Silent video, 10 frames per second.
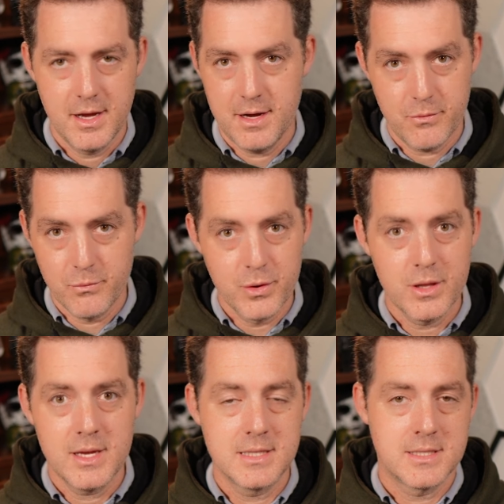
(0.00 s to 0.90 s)
Uh,
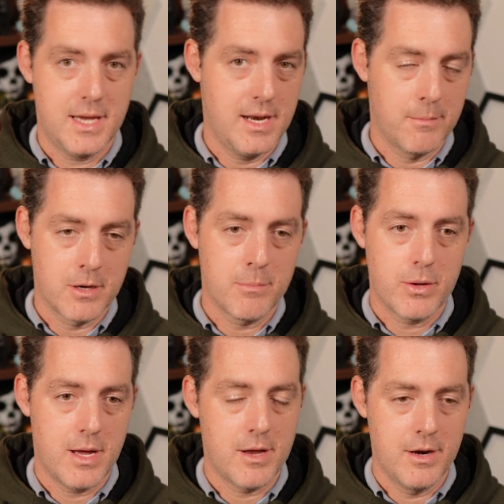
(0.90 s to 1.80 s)
really insane. I'm going to
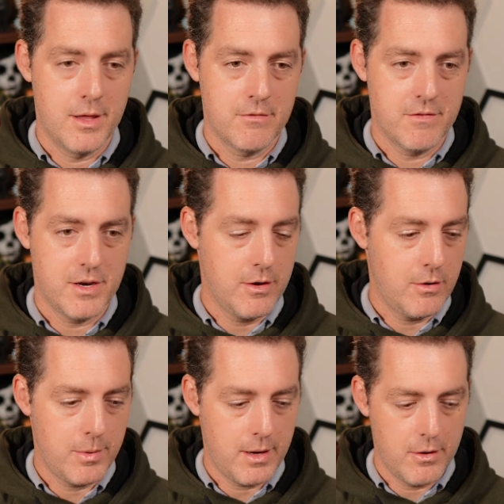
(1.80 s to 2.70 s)
put out another video
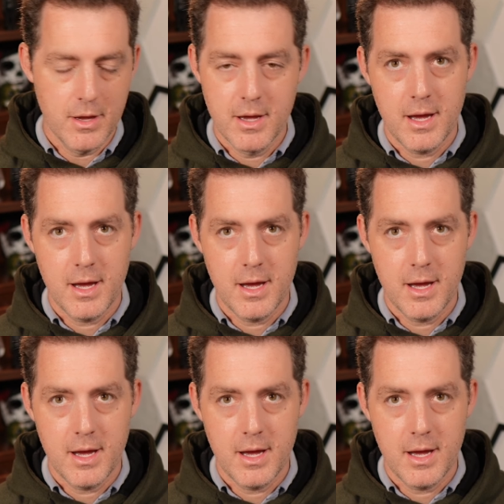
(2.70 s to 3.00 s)
about